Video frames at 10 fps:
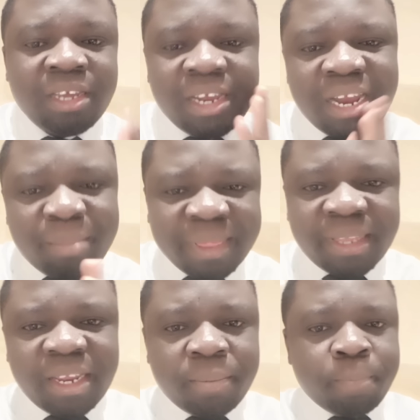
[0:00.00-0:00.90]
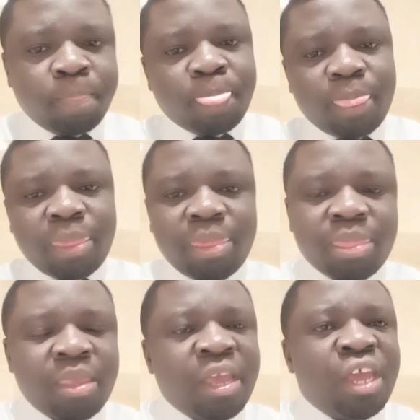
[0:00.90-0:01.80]
Number three,
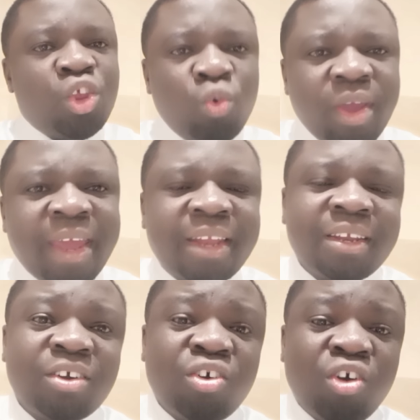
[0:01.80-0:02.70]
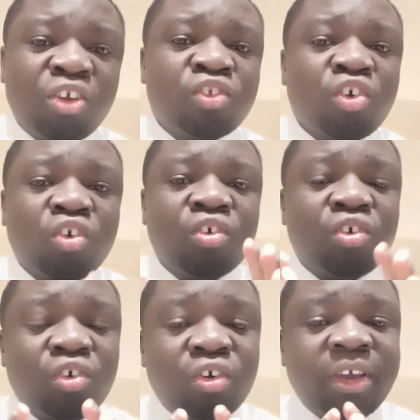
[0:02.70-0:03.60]
UN also
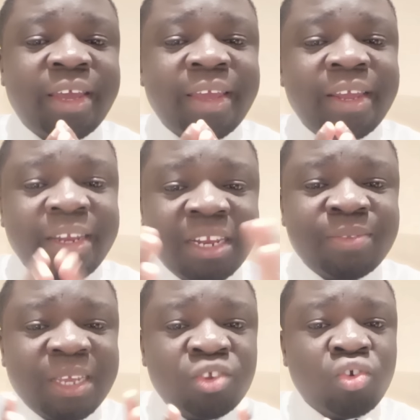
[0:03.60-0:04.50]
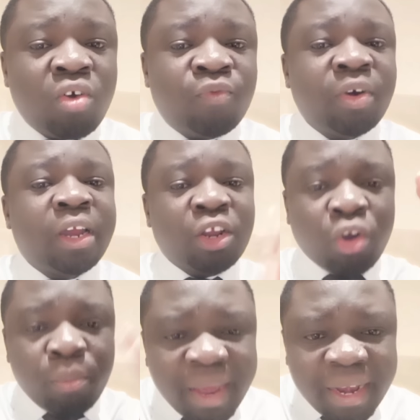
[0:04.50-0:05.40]
uh, deals the issue of
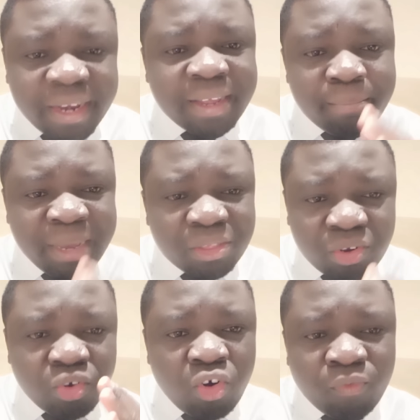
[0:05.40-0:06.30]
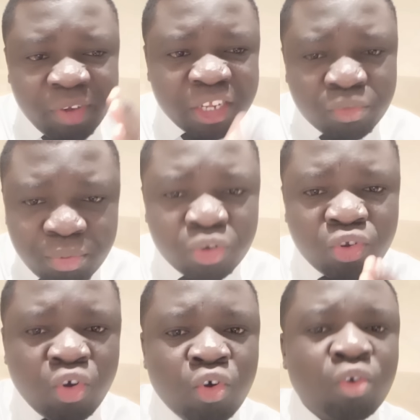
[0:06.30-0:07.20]
recommending method of
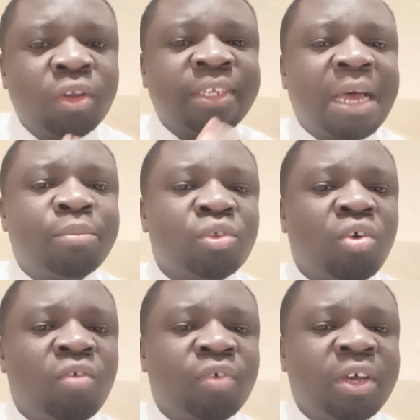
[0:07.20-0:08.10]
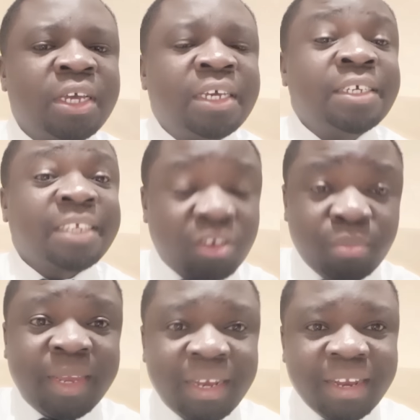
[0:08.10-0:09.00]
dispute or terms of
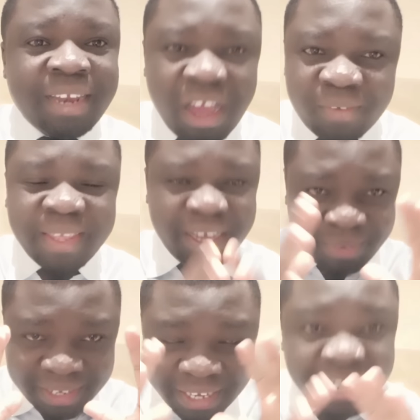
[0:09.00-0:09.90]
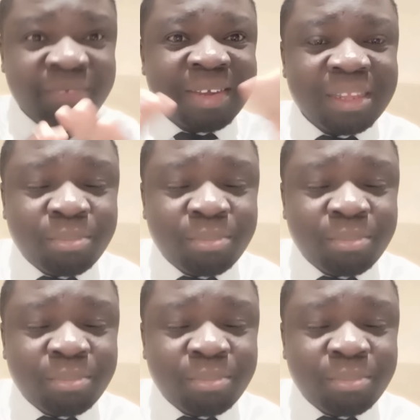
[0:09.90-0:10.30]
settlement. Now they have identified the